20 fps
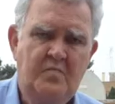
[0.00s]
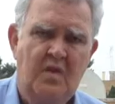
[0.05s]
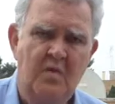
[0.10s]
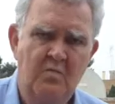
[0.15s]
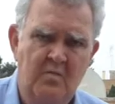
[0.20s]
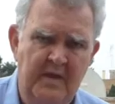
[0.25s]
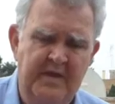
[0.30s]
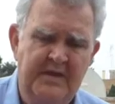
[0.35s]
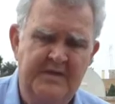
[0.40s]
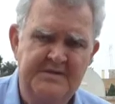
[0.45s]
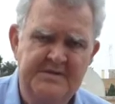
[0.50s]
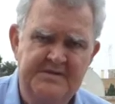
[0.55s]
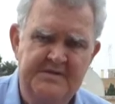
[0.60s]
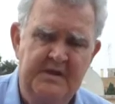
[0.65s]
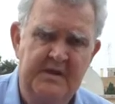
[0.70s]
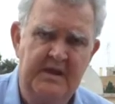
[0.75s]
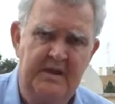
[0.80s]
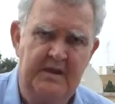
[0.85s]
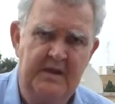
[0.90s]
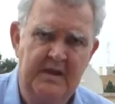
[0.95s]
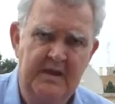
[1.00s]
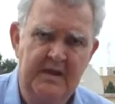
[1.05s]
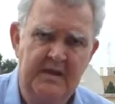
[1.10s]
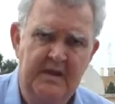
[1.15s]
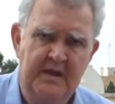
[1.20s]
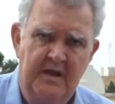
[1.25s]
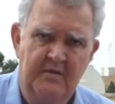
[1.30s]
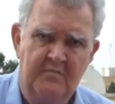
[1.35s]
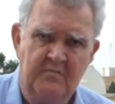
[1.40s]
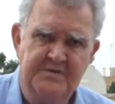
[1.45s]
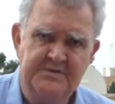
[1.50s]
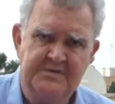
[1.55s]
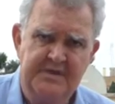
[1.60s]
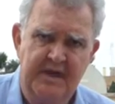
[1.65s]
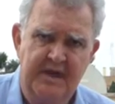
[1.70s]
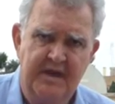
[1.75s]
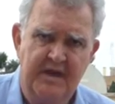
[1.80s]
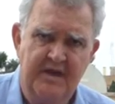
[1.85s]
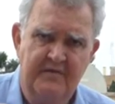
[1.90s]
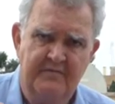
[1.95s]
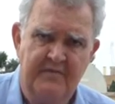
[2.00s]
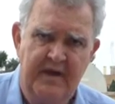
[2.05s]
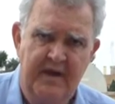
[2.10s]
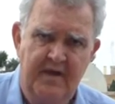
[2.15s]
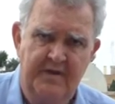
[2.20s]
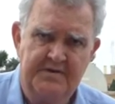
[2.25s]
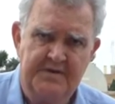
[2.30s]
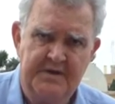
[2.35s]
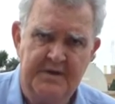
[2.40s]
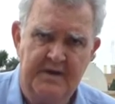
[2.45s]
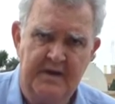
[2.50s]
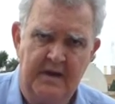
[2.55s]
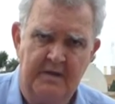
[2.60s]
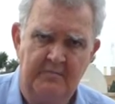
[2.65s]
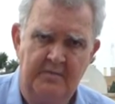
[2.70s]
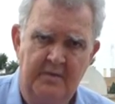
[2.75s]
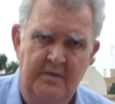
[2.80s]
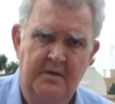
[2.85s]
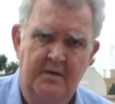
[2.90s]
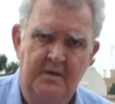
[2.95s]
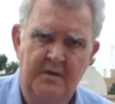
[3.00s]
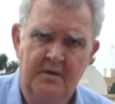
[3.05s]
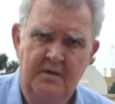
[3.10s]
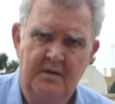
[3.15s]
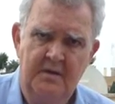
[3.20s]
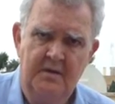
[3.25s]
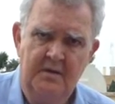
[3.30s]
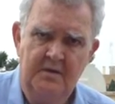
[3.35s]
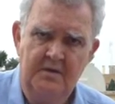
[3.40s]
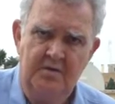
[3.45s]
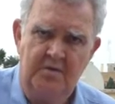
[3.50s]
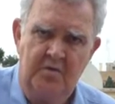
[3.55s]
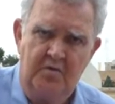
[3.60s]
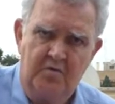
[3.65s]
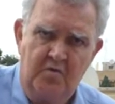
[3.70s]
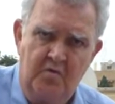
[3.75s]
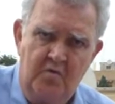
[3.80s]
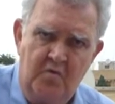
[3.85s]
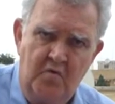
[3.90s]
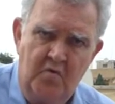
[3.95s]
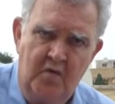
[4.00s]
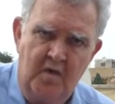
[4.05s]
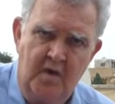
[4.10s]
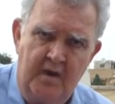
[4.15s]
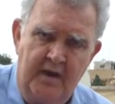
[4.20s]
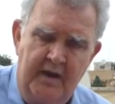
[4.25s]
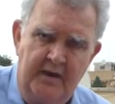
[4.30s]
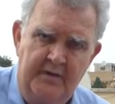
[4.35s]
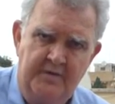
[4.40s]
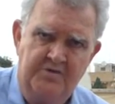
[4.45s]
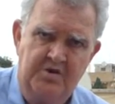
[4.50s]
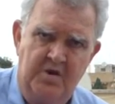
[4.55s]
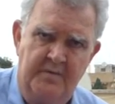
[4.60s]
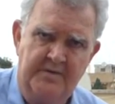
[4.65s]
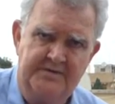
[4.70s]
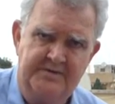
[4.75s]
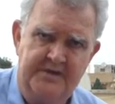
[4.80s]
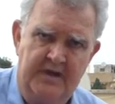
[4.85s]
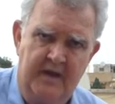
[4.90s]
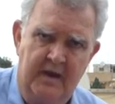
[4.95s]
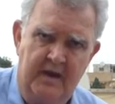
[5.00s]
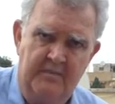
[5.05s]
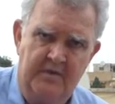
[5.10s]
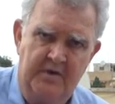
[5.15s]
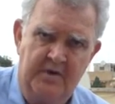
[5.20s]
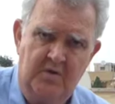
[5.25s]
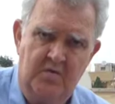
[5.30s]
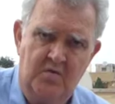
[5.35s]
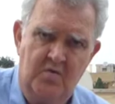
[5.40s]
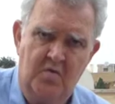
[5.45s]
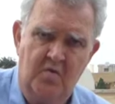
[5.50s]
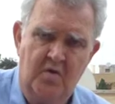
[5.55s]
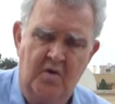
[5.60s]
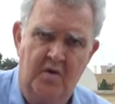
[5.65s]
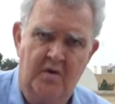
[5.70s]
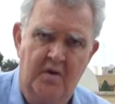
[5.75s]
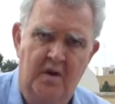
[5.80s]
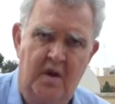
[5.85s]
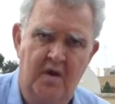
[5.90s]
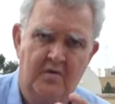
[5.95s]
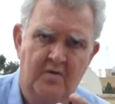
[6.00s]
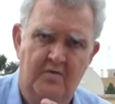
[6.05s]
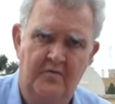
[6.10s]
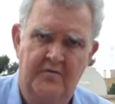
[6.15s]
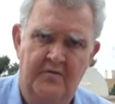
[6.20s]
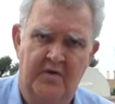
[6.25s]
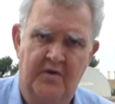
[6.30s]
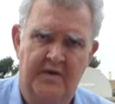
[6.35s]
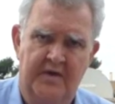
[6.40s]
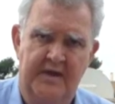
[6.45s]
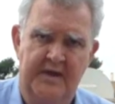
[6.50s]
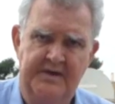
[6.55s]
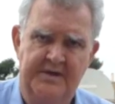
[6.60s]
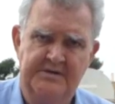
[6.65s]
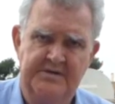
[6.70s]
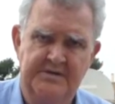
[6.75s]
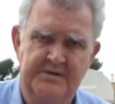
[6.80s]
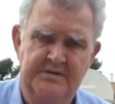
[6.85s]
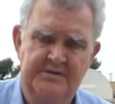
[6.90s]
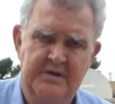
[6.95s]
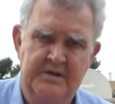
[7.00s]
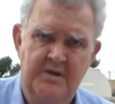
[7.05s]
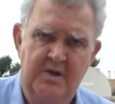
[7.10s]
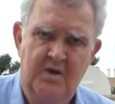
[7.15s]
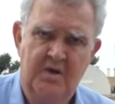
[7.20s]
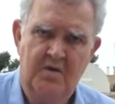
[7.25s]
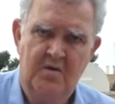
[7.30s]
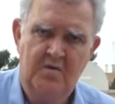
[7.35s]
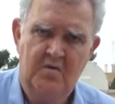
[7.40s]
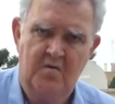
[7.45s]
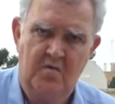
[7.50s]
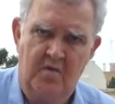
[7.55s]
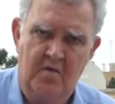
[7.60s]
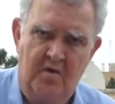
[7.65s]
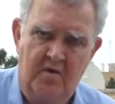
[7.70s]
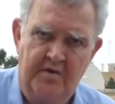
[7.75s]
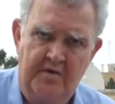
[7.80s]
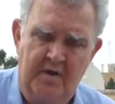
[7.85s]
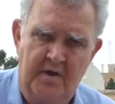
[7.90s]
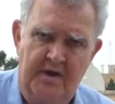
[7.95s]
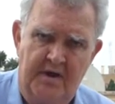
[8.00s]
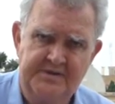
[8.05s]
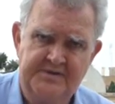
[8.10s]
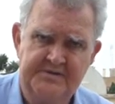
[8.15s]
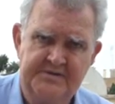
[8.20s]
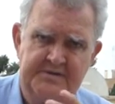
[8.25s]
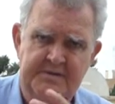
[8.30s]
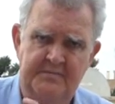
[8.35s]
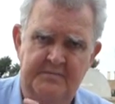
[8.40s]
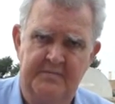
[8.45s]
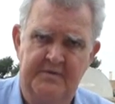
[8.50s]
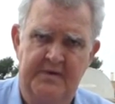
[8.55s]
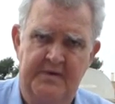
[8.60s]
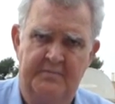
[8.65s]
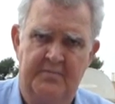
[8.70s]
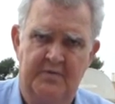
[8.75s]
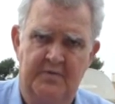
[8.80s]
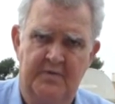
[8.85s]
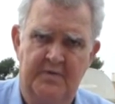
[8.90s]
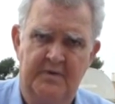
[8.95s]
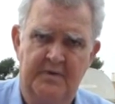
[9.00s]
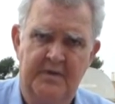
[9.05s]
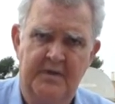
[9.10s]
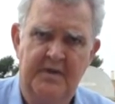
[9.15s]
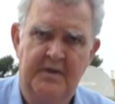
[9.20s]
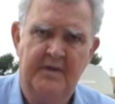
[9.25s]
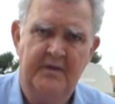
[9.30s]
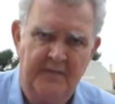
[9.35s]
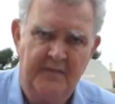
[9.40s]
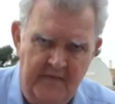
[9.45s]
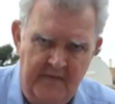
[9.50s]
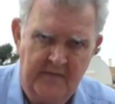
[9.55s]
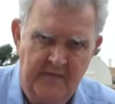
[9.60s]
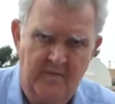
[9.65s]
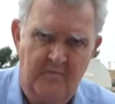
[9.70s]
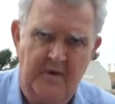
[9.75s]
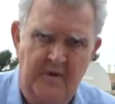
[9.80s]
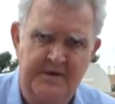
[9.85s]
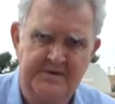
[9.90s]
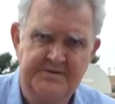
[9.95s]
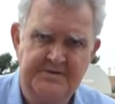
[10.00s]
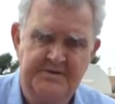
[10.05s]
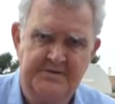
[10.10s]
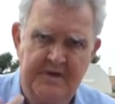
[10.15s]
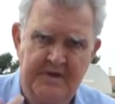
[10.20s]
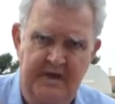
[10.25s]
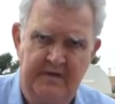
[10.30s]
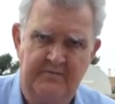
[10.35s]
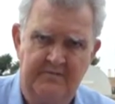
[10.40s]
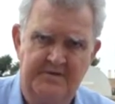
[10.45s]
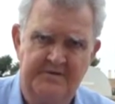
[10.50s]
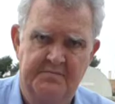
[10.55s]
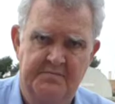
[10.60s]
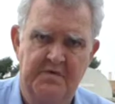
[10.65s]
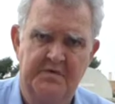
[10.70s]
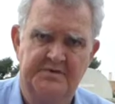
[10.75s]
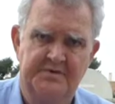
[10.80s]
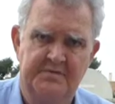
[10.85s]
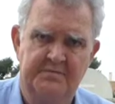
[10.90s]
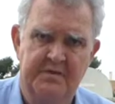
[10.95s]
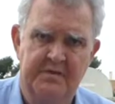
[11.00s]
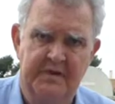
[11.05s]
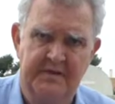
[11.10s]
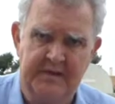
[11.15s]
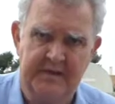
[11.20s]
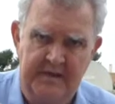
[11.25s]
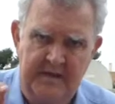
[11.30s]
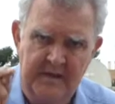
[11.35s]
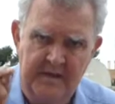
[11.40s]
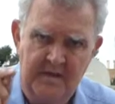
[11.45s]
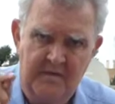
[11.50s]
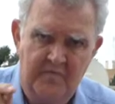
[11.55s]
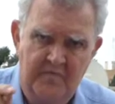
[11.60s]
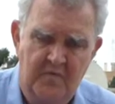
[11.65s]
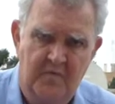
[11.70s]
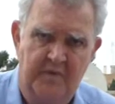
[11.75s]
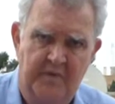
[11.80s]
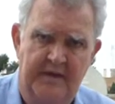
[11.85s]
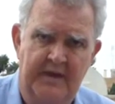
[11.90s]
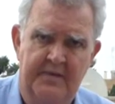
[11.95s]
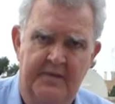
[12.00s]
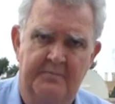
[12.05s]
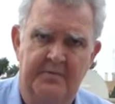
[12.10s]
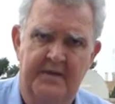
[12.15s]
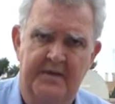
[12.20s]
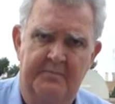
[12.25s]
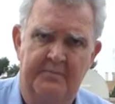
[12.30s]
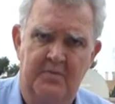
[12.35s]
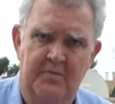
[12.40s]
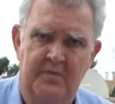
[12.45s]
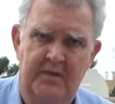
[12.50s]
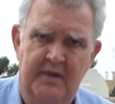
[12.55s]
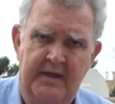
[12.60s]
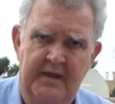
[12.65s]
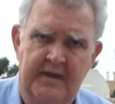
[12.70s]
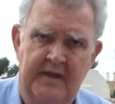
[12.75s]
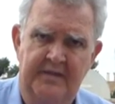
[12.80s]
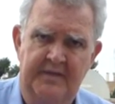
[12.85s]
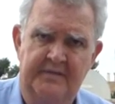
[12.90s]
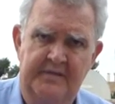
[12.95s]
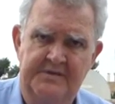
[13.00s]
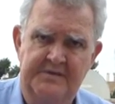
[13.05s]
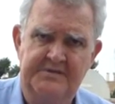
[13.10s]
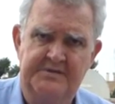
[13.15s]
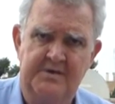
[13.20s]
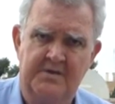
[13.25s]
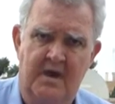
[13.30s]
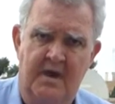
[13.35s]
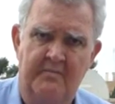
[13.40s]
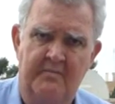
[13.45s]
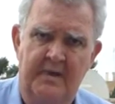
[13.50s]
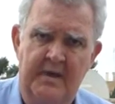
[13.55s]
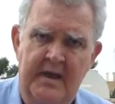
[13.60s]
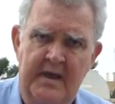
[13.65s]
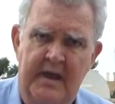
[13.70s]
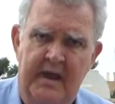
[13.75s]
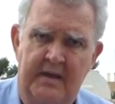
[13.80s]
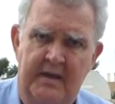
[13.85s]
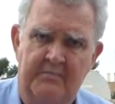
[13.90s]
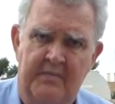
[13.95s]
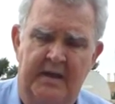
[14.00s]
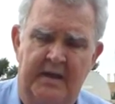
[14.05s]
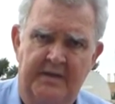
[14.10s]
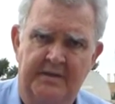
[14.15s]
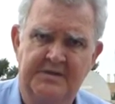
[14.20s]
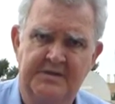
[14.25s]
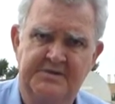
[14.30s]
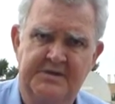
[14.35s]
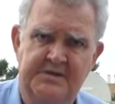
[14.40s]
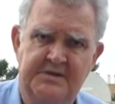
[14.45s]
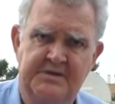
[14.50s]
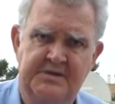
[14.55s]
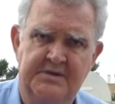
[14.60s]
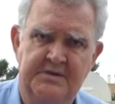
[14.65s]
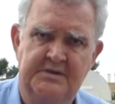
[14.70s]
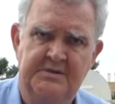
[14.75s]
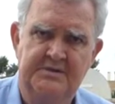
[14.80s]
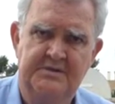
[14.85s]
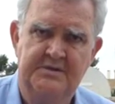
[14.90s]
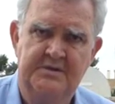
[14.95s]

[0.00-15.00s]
We could see it was the end of our time. You call on our job as a Columban to call on local vocations, call on diocesan people. They're the ones to take responsibility for their people at this time and make decisions.